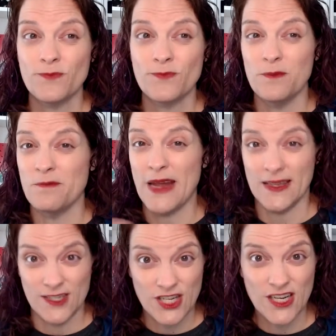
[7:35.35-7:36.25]

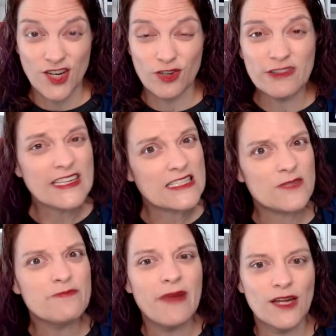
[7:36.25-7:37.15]
managing your list
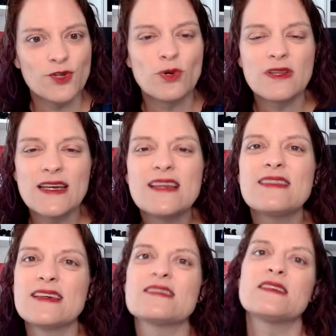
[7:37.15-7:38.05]
manually,
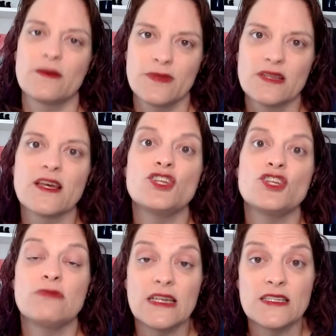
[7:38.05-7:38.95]
this is something that you
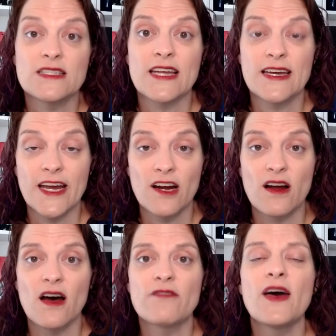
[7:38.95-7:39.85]
need to take care
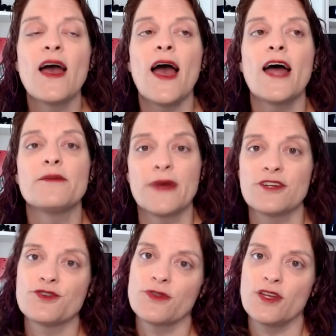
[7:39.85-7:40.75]
of and make
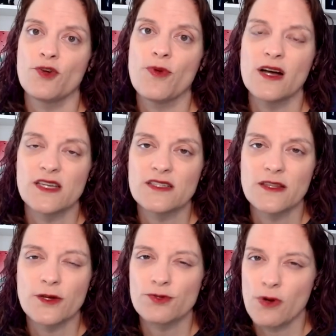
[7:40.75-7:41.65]
sure that you're processing
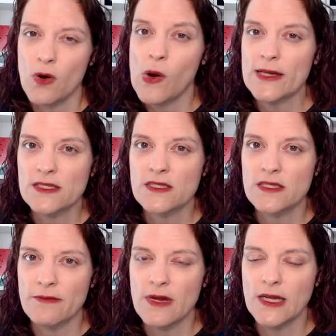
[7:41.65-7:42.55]
those requests
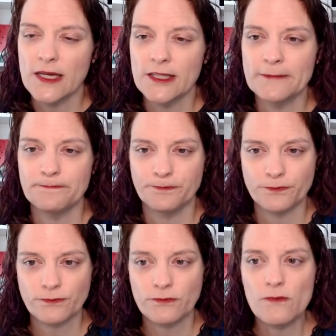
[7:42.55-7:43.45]
immediately.
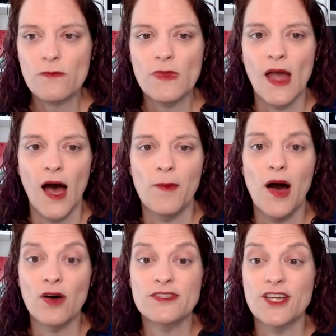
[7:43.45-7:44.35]

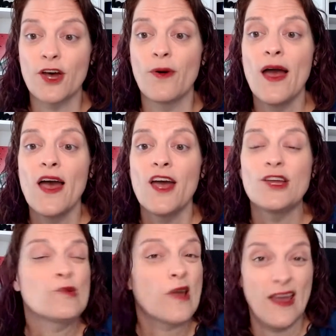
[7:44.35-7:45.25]
Also,
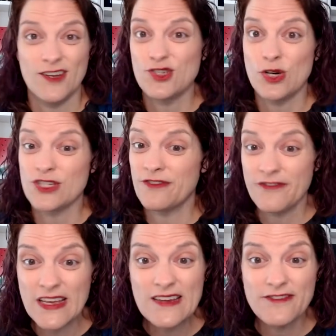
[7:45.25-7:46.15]
you can't charge a
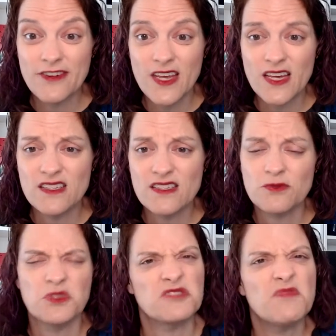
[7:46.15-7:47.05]
fee for this,
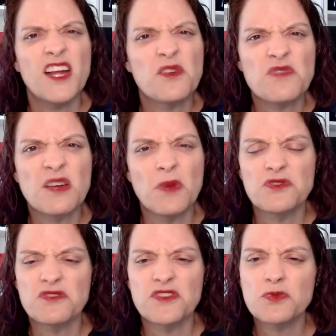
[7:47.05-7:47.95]
which I don't think
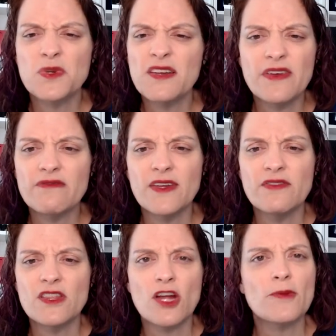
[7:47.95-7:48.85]
most of us would have
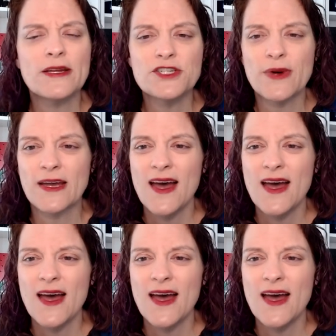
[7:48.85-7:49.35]
even thought about doing.